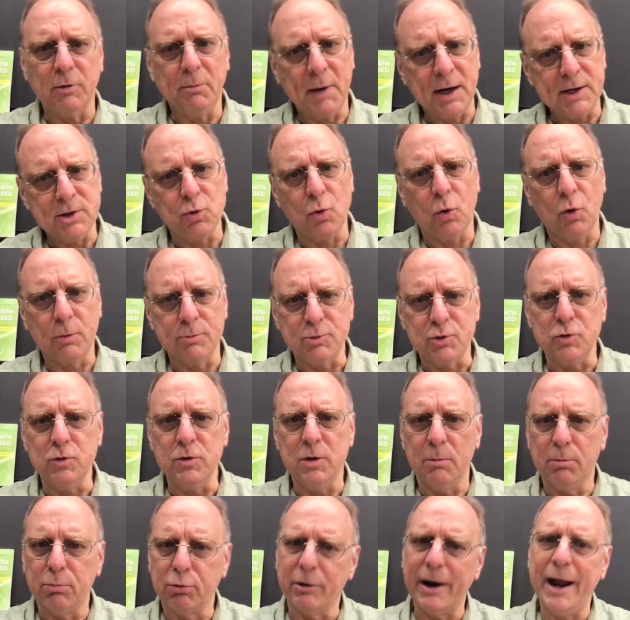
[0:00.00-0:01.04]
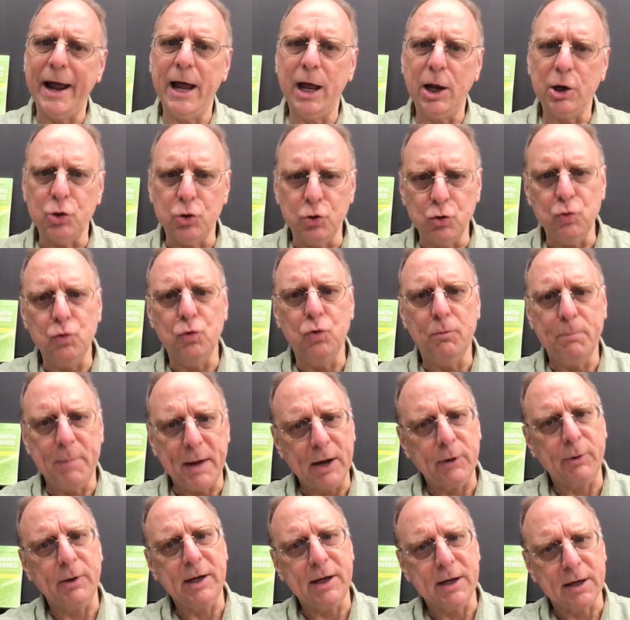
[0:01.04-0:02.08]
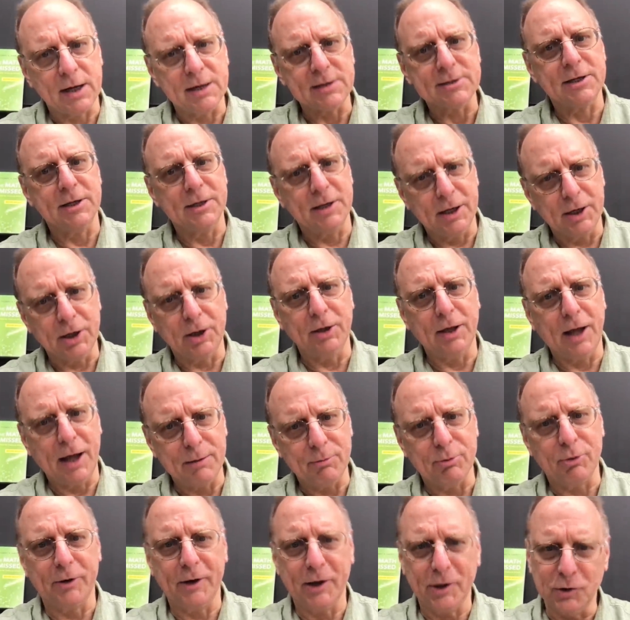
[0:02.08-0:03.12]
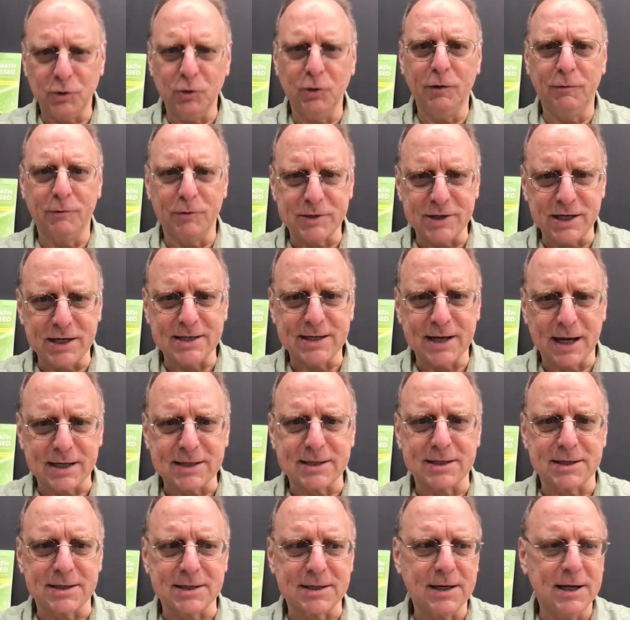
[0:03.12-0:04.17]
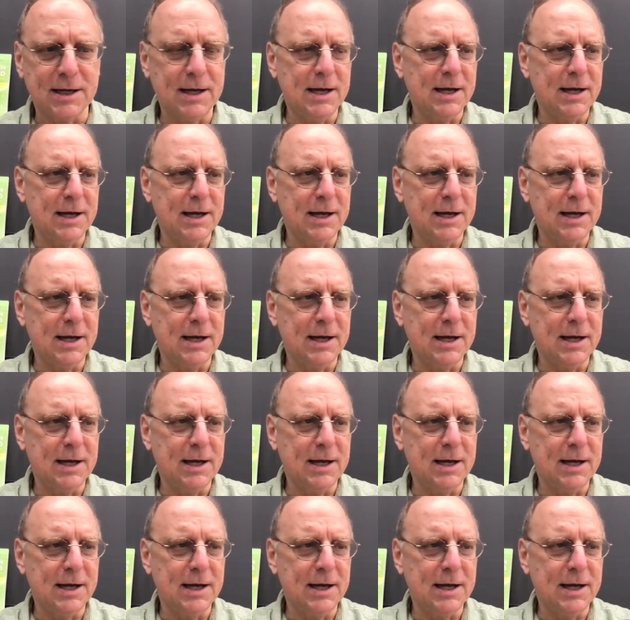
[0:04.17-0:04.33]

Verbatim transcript: my dorm to the brand new Perry Castaneda Library at University of Texas.